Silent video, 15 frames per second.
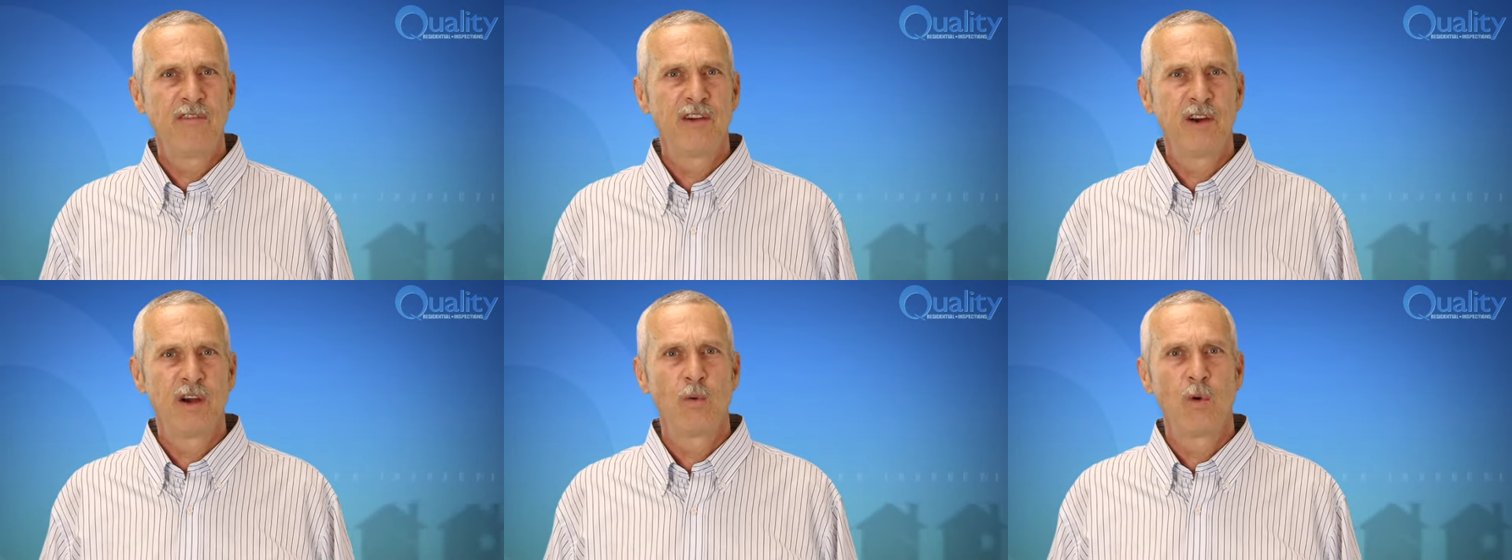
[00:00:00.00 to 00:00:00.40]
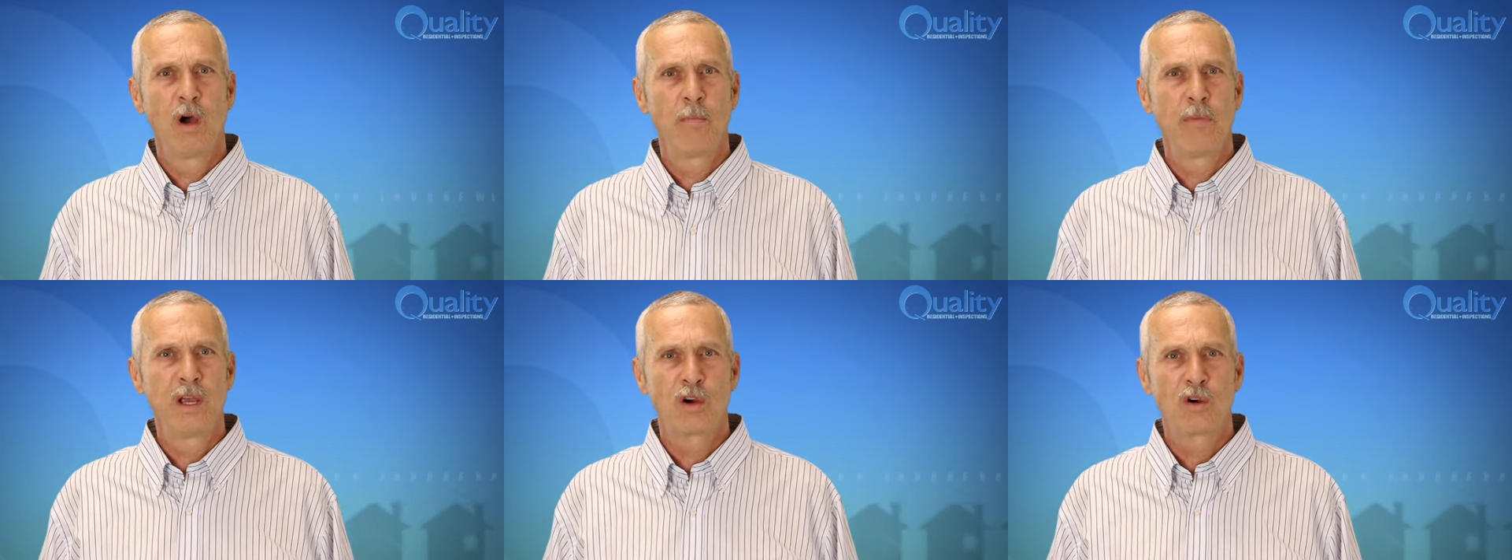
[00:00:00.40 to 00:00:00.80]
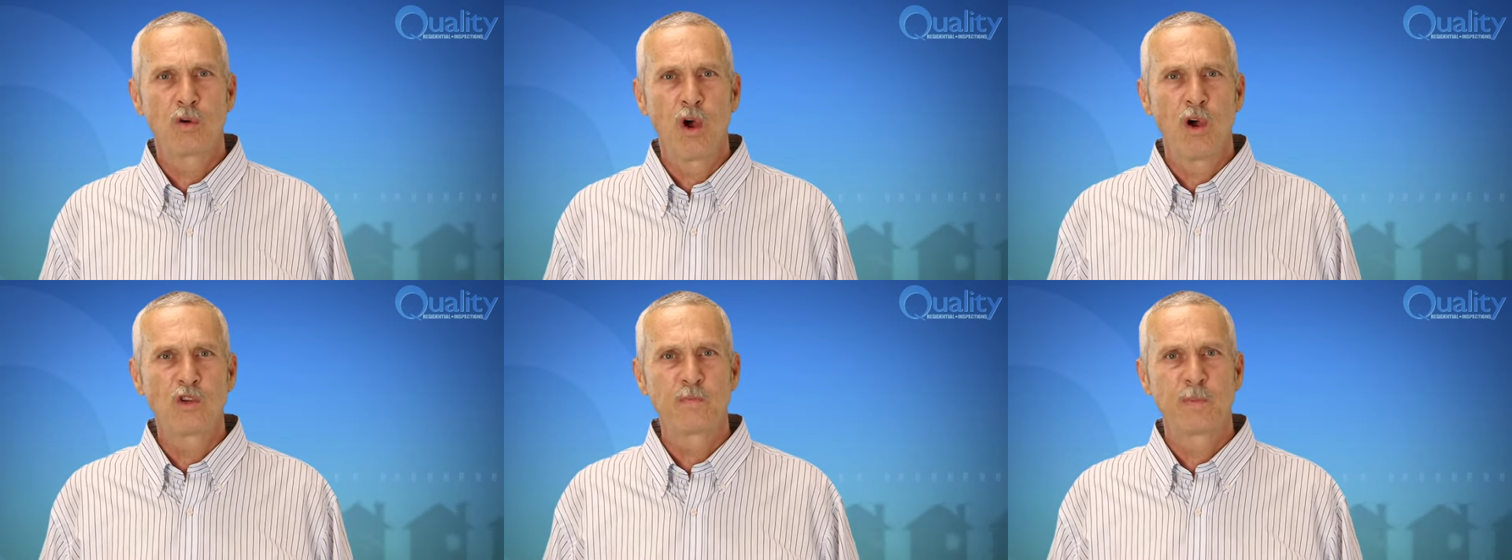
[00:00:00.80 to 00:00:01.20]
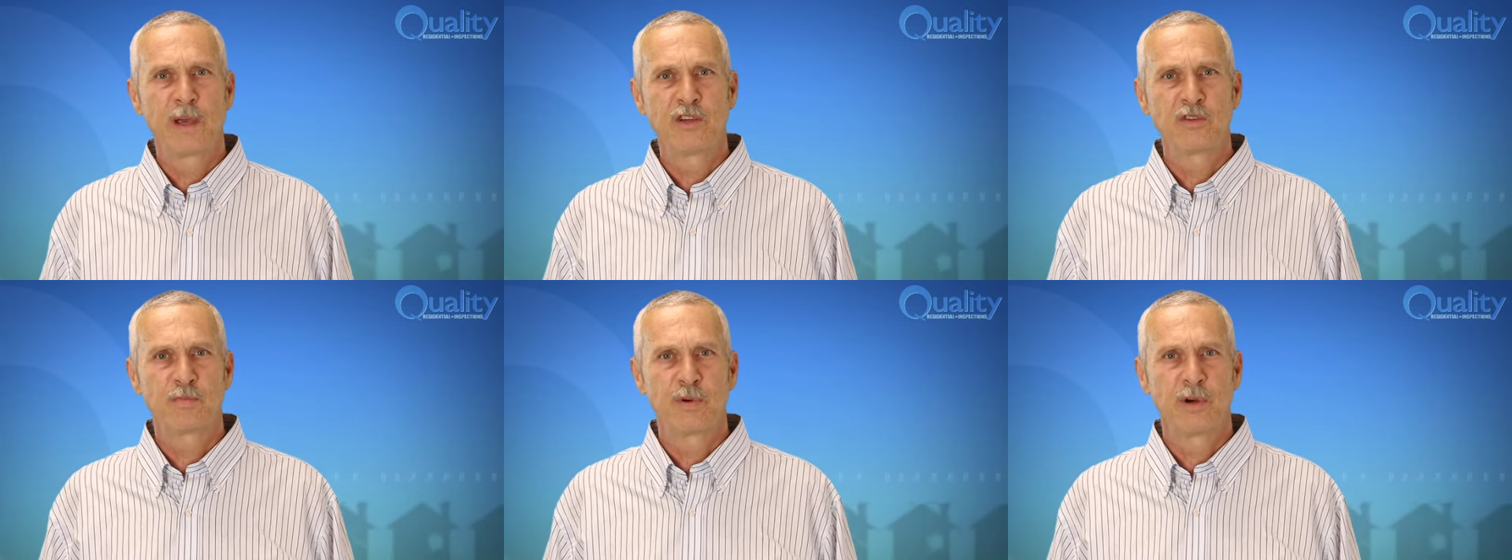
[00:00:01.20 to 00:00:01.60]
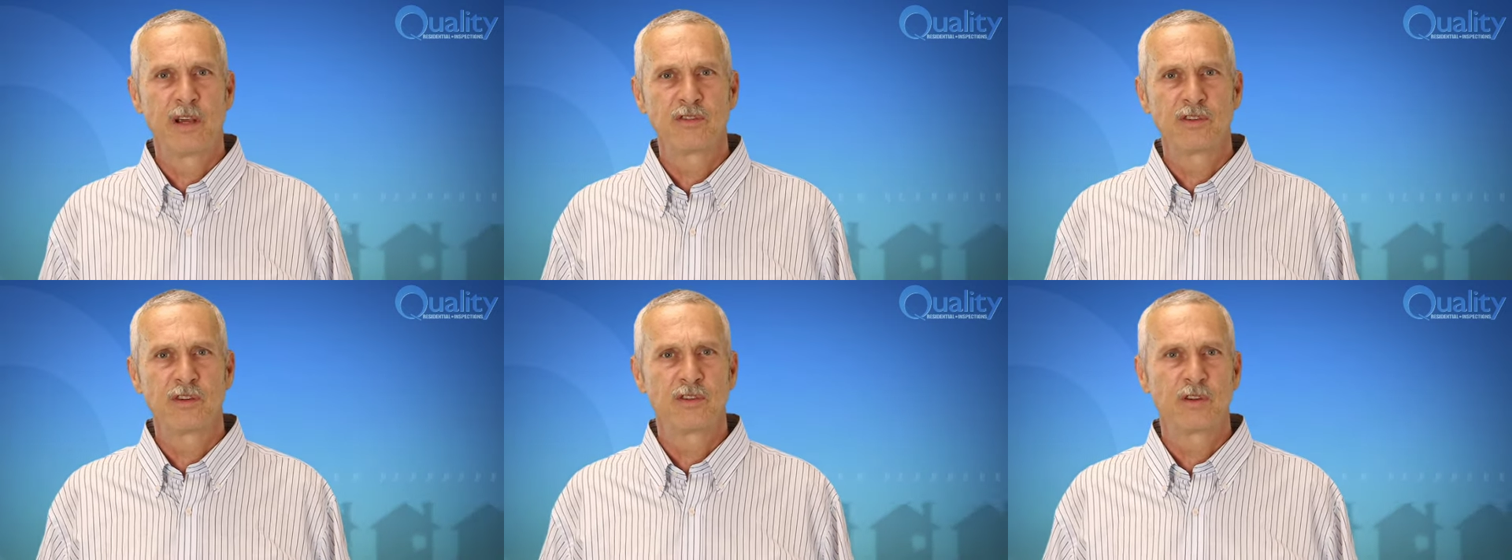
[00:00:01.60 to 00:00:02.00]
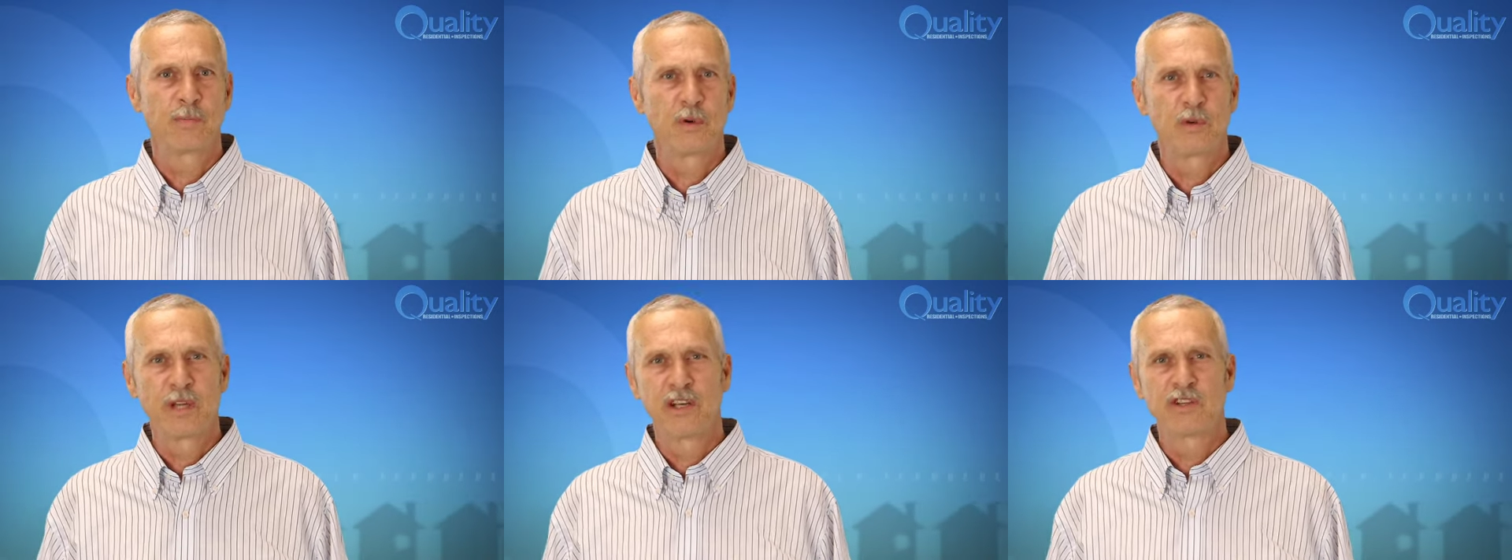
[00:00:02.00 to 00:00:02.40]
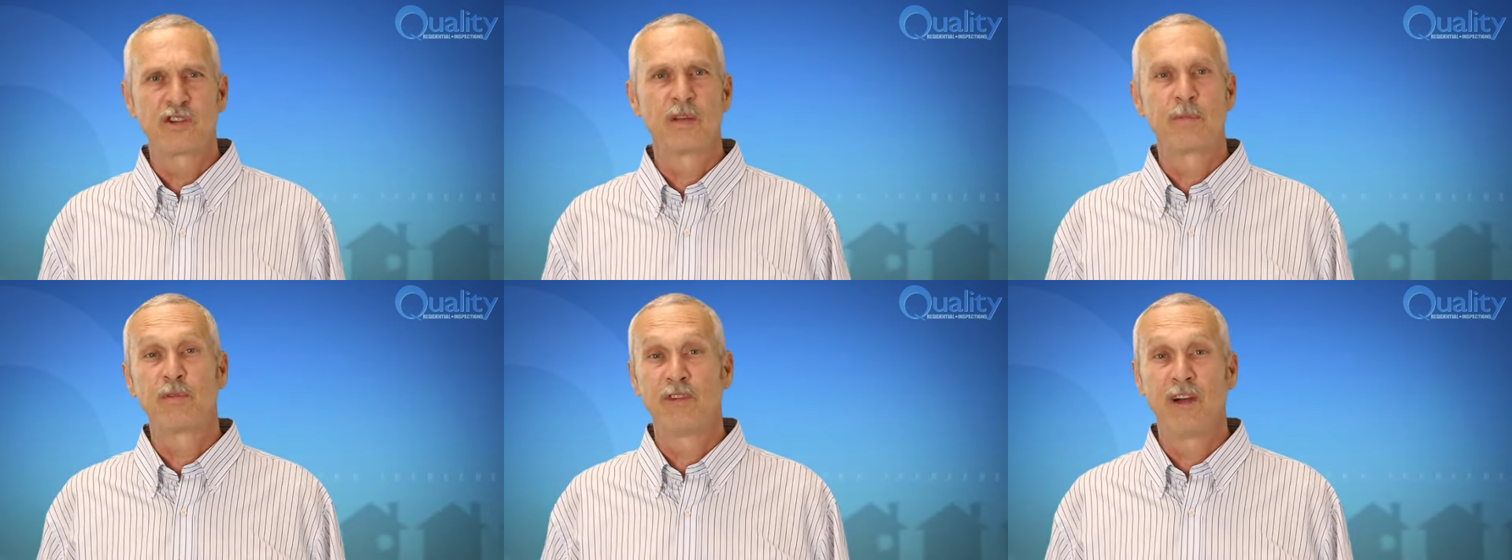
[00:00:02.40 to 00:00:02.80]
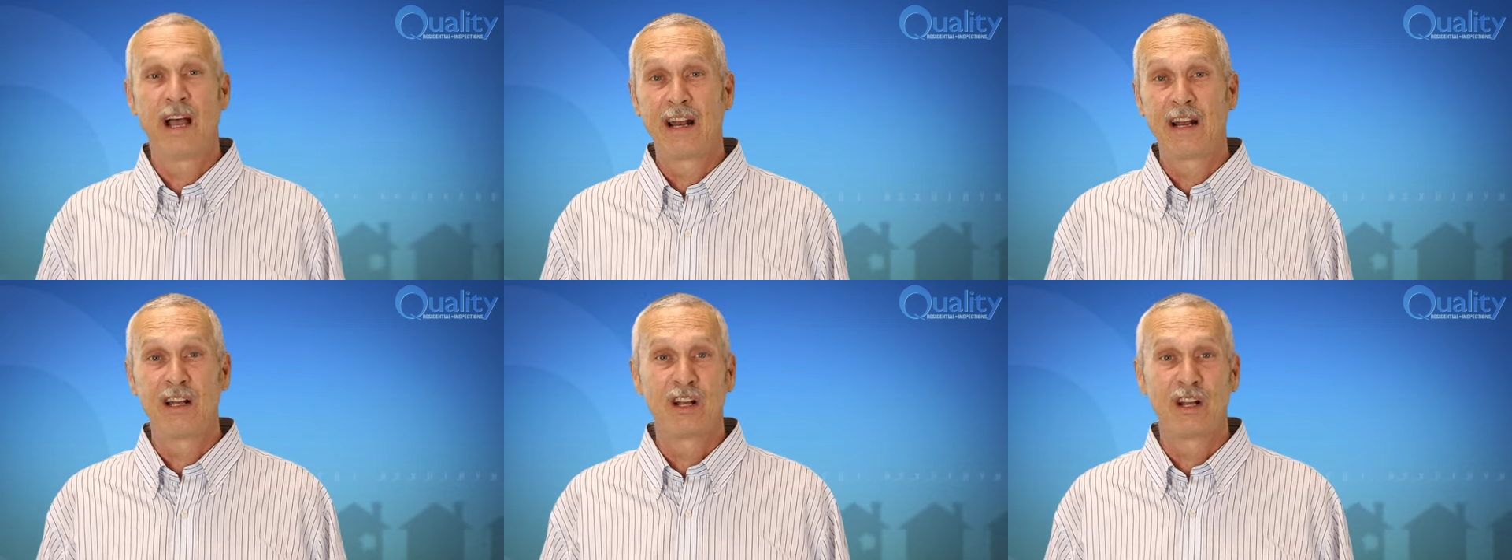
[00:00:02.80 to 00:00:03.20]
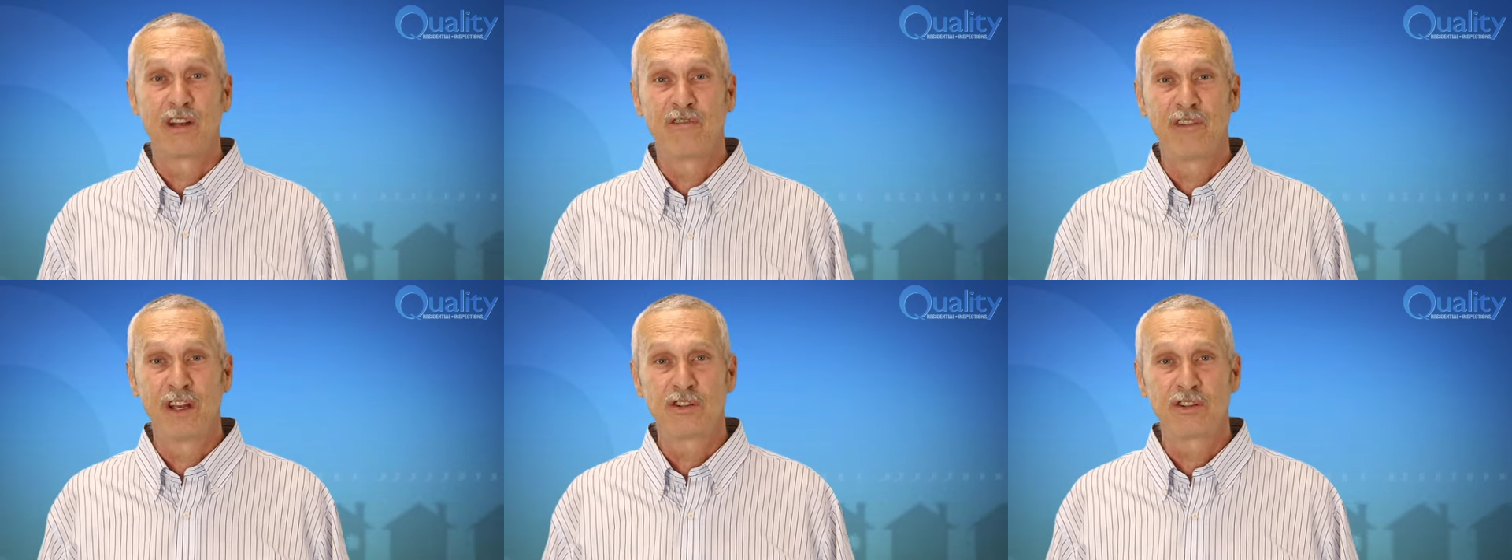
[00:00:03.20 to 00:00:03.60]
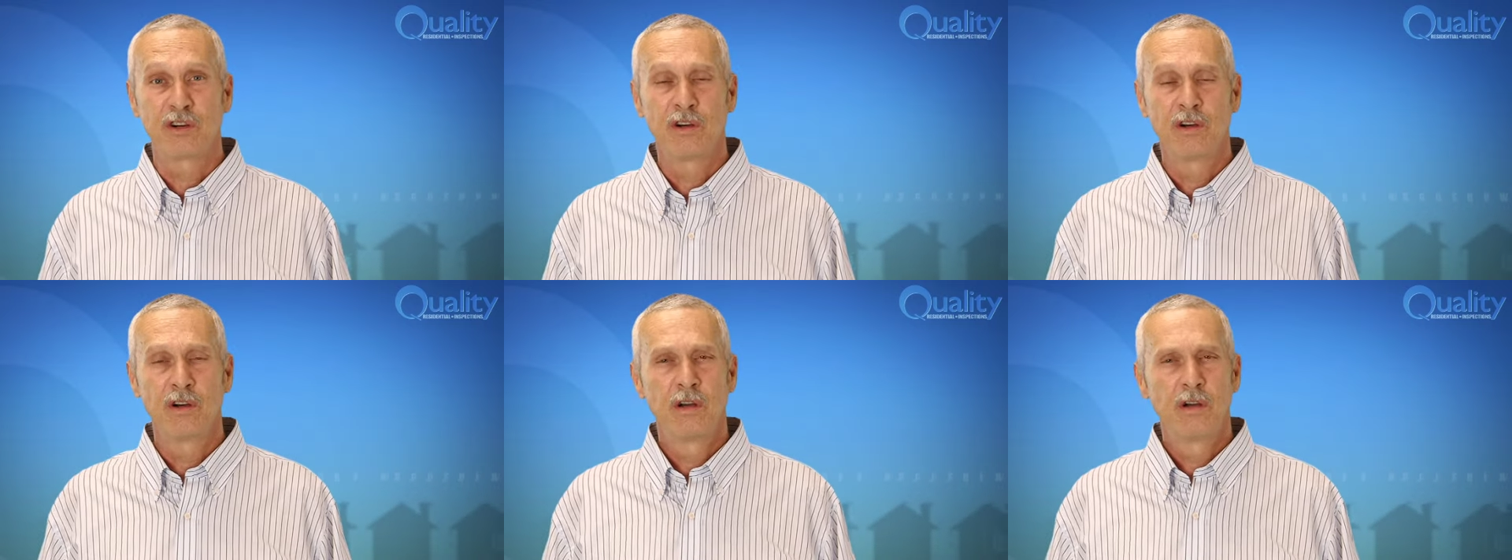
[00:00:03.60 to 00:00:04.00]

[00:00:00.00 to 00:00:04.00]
very well be a crawl space present to potentially provide a little adventure,